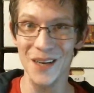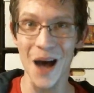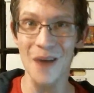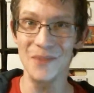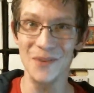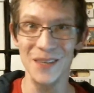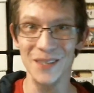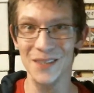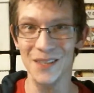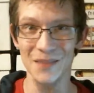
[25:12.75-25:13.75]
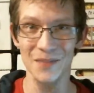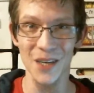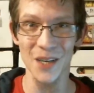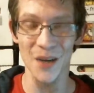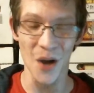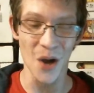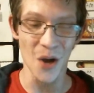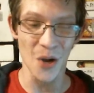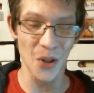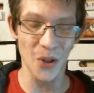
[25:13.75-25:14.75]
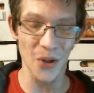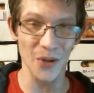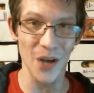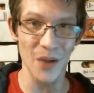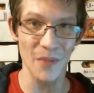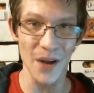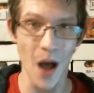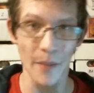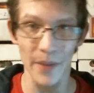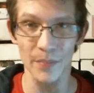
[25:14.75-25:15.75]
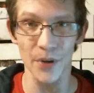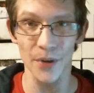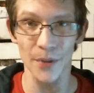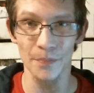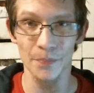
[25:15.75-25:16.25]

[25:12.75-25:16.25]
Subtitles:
not movies and TV cluttering up my comic book.